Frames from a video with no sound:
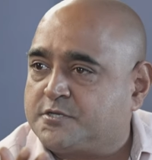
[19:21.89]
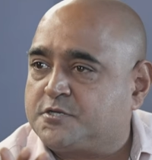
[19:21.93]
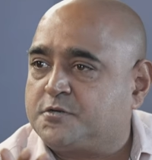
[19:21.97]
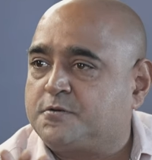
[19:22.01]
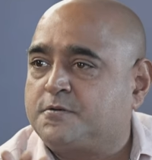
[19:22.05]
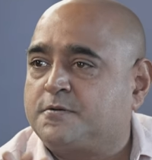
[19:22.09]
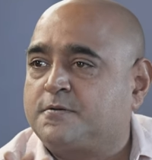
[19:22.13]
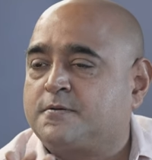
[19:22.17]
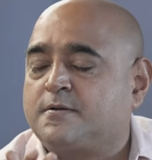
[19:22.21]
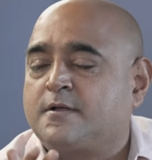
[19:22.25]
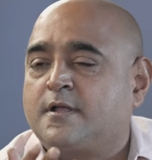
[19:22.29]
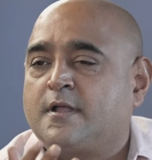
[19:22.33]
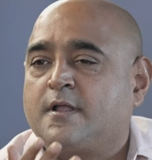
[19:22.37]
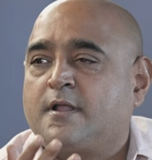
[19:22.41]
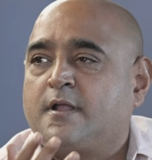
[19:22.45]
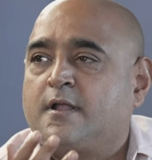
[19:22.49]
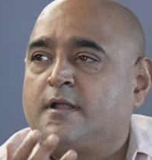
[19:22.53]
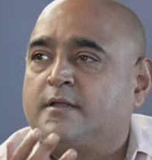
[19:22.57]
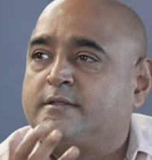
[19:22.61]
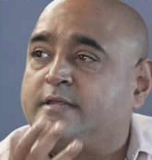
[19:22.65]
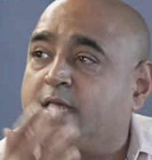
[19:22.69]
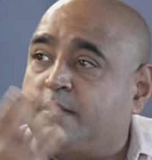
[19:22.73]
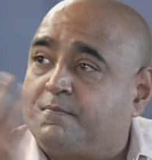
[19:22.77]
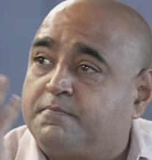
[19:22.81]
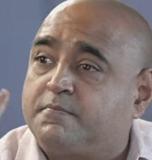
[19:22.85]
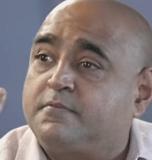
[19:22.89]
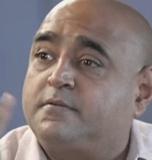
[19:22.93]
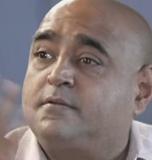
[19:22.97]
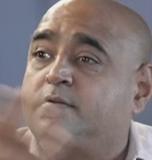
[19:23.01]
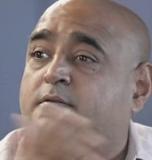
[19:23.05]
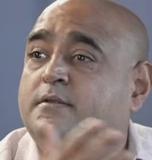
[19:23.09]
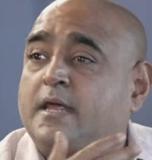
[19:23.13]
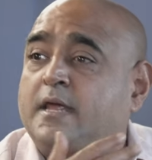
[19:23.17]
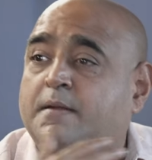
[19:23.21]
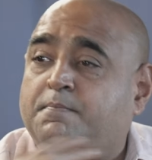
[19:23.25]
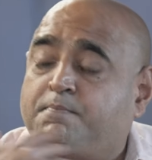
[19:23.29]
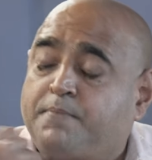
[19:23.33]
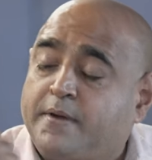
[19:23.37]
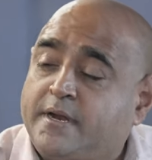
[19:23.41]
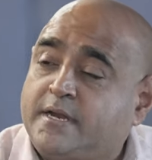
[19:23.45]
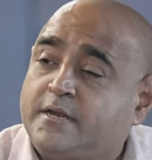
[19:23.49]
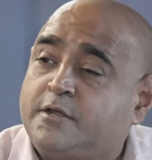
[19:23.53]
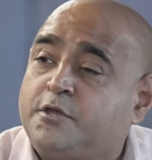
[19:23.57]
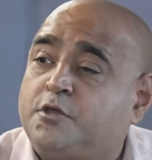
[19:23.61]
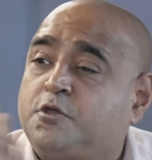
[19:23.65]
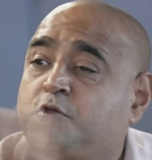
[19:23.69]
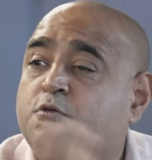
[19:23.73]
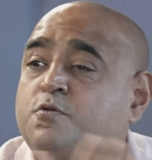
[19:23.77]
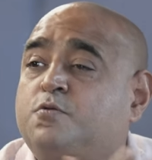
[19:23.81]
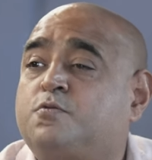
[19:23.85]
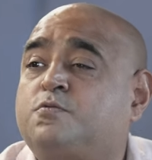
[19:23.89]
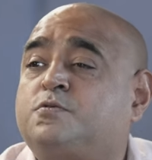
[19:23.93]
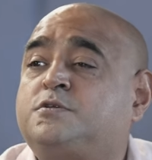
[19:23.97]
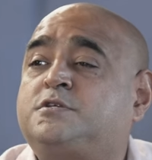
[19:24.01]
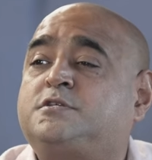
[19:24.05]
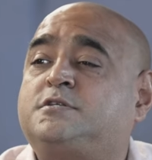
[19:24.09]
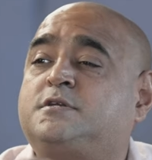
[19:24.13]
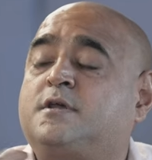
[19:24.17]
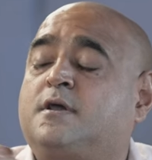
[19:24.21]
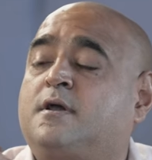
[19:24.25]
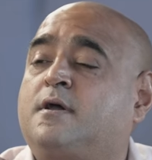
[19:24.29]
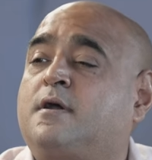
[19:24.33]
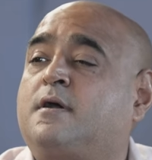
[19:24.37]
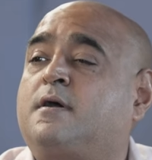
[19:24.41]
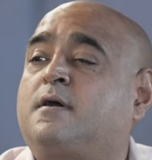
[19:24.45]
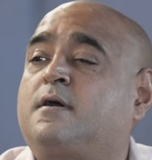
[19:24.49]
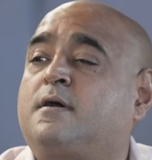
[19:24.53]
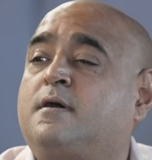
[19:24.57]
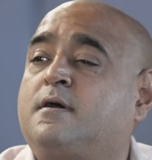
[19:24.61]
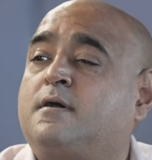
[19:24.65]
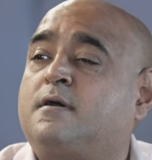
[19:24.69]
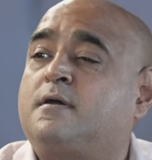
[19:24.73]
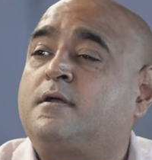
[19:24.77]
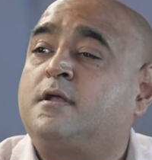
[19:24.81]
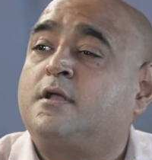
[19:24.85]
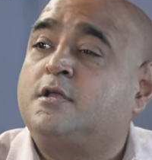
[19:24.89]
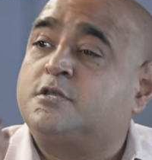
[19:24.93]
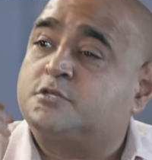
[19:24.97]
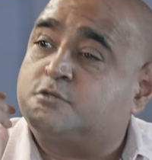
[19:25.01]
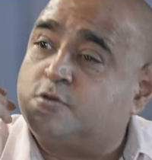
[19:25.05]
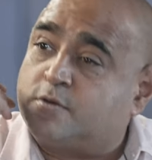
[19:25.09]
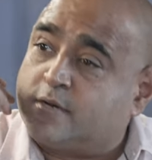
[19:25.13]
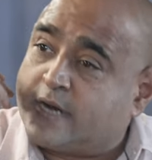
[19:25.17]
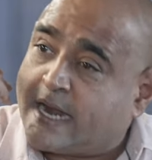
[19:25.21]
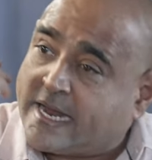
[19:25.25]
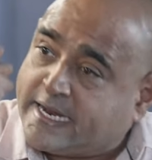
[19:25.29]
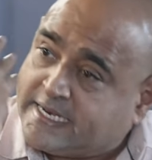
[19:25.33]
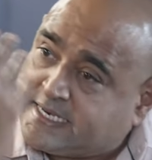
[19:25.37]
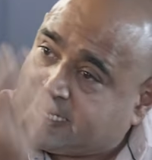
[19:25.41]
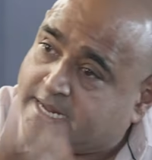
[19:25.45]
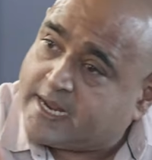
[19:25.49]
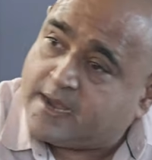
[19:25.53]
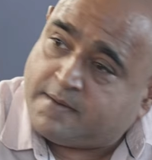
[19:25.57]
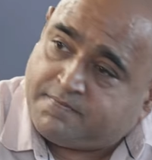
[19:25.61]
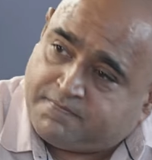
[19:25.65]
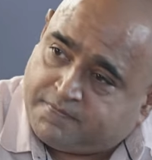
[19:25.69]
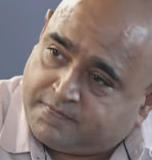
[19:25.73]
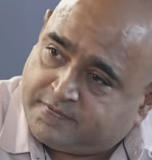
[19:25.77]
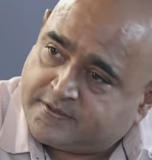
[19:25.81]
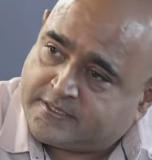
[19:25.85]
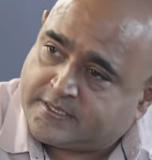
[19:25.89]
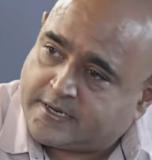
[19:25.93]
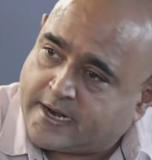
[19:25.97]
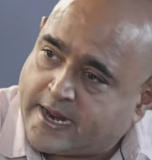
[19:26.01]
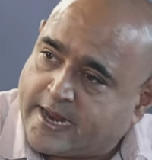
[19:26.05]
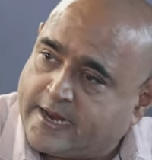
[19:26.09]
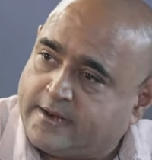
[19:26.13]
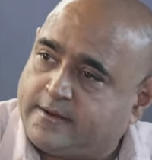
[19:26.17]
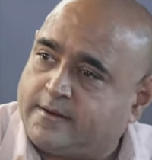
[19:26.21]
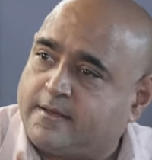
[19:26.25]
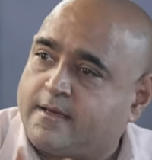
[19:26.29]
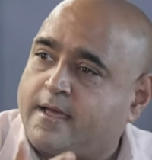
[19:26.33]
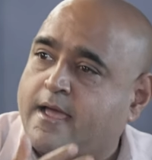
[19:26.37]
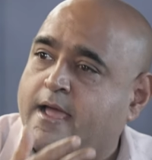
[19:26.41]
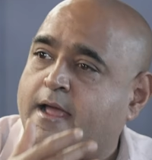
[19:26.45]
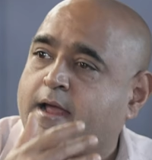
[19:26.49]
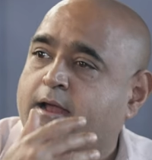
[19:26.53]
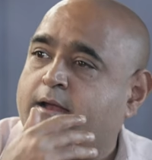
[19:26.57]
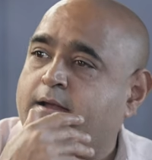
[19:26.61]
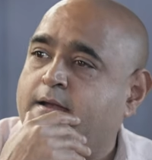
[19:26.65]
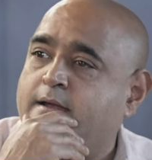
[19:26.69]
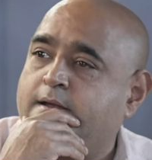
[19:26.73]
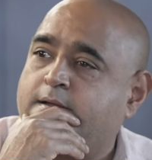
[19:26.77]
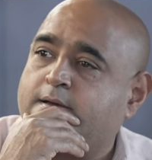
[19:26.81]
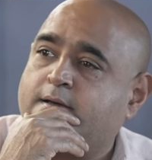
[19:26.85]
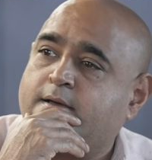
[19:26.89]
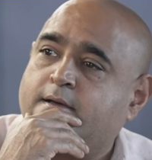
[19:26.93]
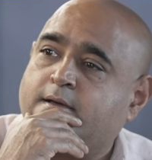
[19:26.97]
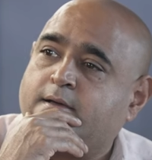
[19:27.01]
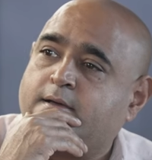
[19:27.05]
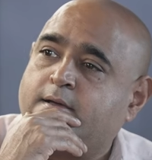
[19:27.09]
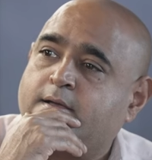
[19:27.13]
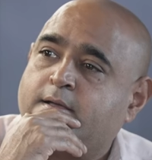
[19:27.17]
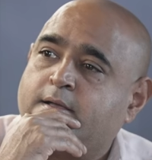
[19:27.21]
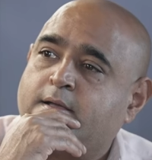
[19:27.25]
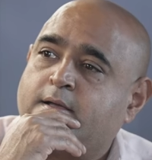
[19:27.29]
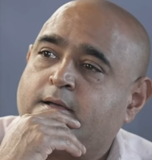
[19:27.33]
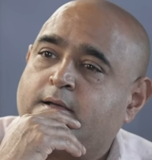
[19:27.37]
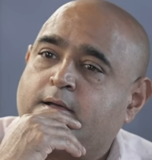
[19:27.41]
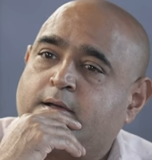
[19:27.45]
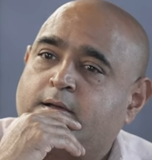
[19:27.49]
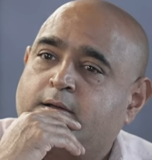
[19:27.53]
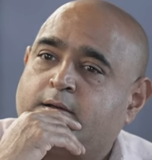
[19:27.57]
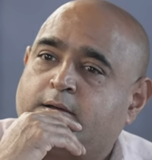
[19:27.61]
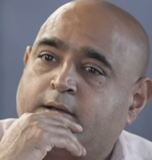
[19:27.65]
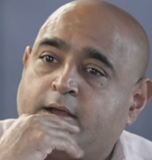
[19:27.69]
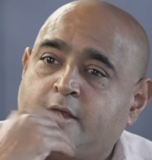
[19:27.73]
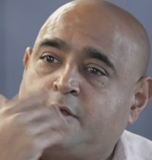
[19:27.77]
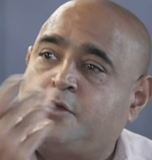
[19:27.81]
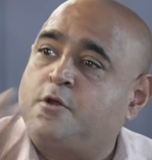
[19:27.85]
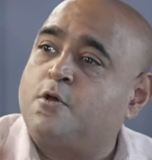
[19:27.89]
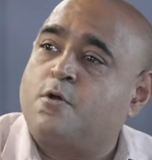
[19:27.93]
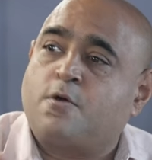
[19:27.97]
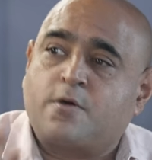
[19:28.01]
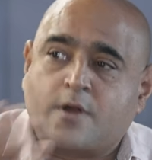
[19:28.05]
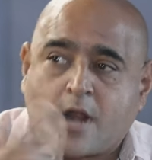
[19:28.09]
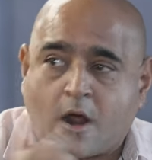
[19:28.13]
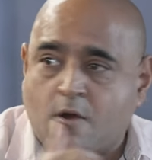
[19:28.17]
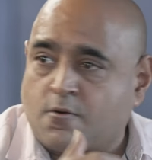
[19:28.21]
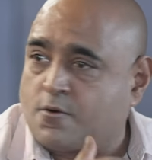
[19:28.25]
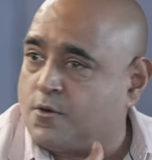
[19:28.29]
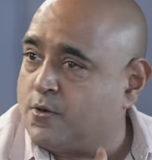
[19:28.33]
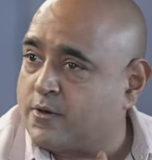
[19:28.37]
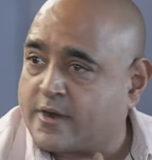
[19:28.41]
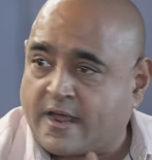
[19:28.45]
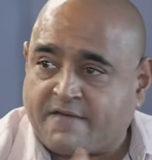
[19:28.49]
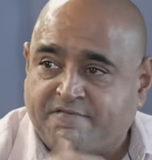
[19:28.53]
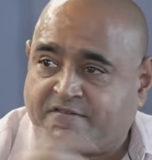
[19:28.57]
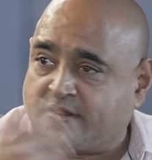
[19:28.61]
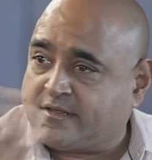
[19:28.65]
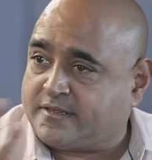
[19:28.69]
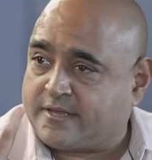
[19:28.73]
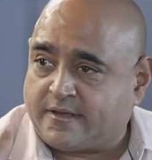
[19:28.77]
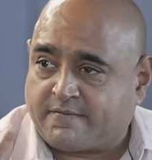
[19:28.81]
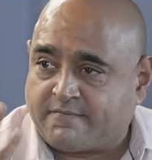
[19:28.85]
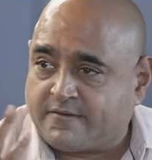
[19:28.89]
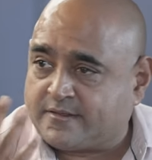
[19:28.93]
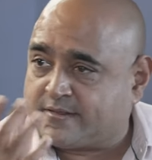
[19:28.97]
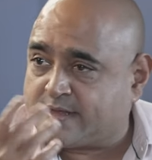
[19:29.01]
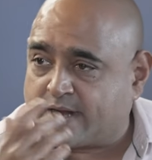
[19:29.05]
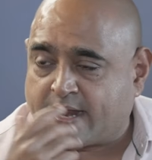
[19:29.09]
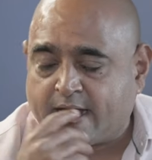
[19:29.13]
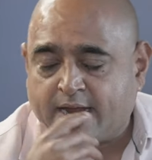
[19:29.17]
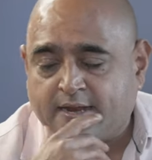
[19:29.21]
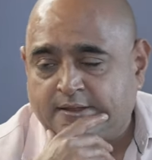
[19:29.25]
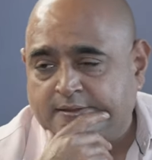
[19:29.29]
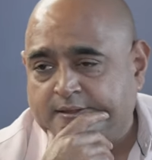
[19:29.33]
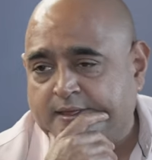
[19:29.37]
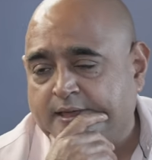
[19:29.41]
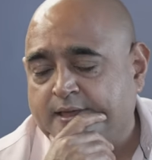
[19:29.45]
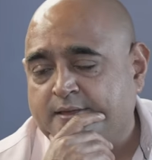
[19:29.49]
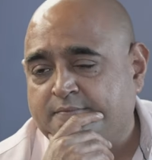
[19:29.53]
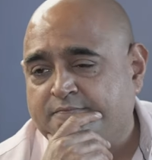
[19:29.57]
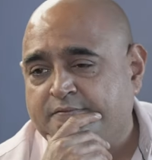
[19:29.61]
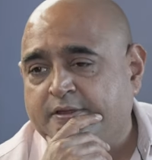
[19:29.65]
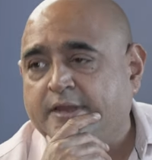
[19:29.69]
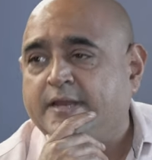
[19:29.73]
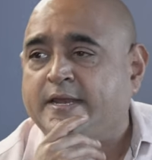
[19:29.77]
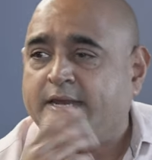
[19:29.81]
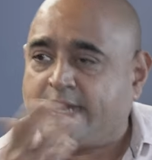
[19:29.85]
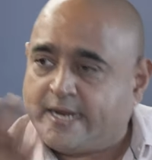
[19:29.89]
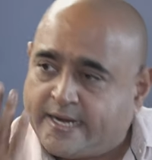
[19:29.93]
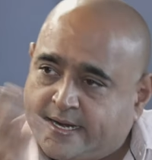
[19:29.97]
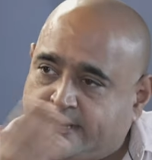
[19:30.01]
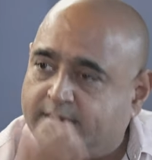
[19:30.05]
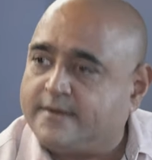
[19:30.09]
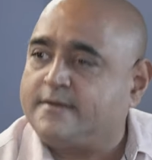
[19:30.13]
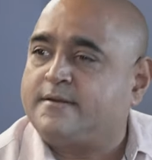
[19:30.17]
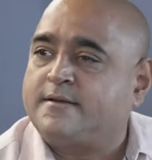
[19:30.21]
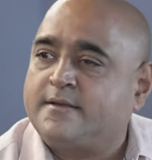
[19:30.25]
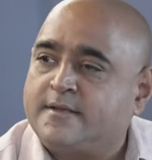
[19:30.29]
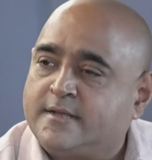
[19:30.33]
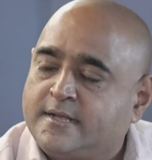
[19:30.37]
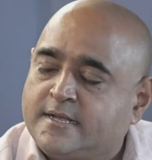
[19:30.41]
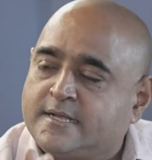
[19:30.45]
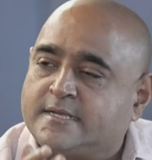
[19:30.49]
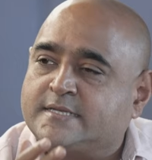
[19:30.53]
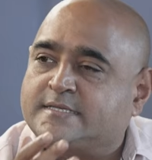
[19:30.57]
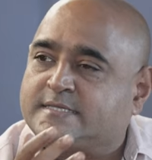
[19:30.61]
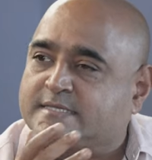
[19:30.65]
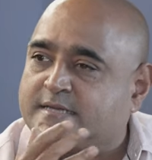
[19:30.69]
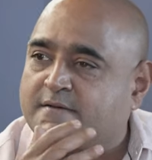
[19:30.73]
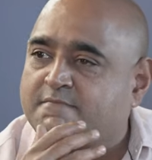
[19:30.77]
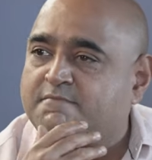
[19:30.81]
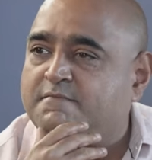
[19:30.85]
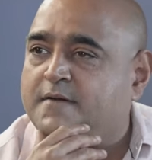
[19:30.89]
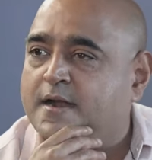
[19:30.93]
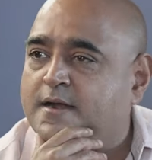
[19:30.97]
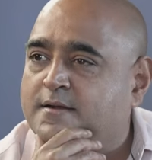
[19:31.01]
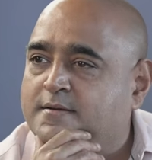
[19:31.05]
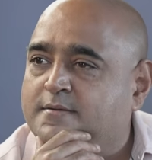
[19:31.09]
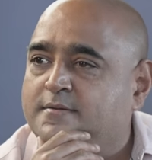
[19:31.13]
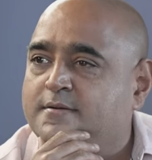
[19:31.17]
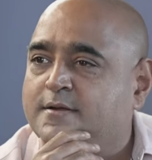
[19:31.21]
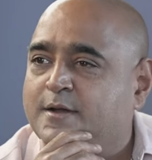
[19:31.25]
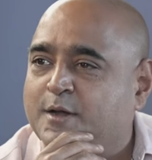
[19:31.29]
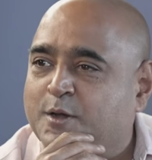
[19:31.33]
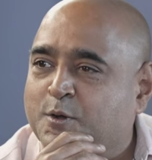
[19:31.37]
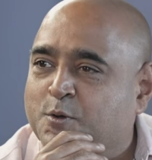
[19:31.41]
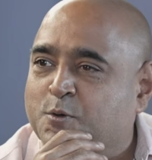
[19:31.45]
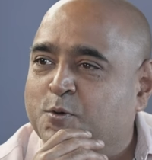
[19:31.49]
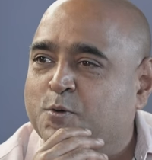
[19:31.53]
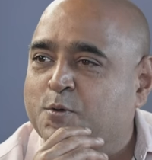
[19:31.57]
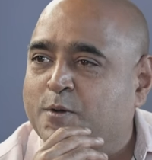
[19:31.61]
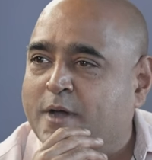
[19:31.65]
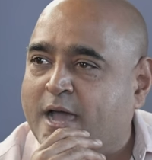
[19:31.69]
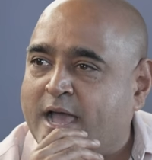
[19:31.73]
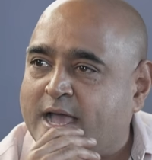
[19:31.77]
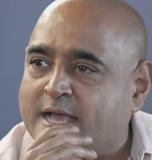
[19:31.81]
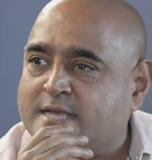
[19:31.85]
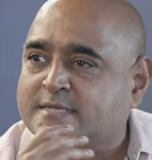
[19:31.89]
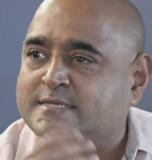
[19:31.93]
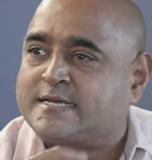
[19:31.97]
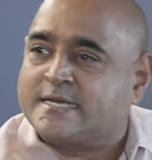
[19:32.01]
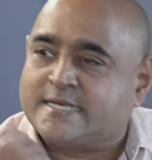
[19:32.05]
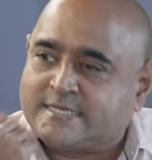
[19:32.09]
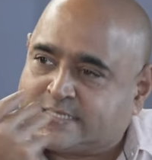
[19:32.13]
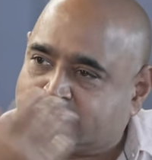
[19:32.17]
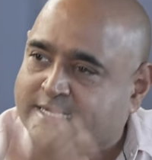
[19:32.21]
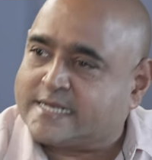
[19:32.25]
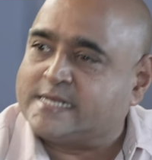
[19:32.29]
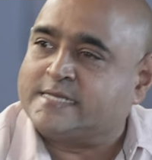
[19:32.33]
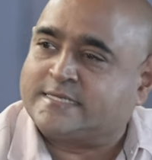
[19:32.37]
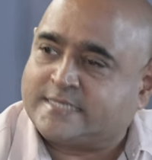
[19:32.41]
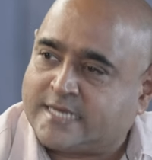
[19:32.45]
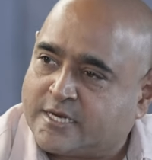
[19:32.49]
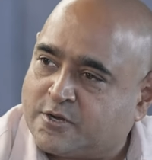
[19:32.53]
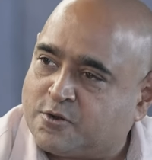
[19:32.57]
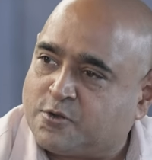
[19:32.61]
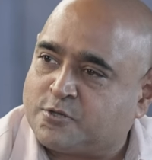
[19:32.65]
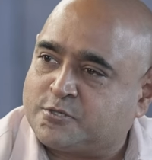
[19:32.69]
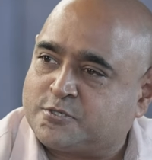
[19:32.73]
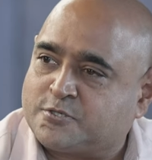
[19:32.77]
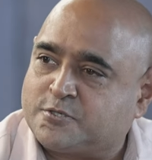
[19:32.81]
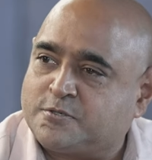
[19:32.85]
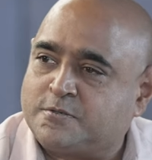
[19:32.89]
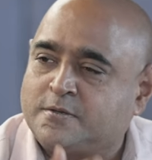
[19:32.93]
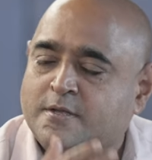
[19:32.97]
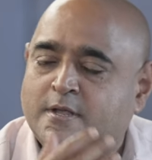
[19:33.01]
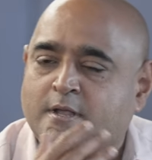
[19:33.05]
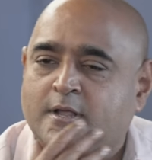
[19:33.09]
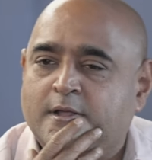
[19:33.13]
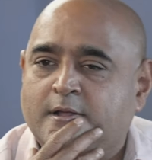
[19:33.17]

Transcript: So that played a huge, so lighting up with rain and indoor, outdoor, everything with rain there. We needed someone who has his skill set also.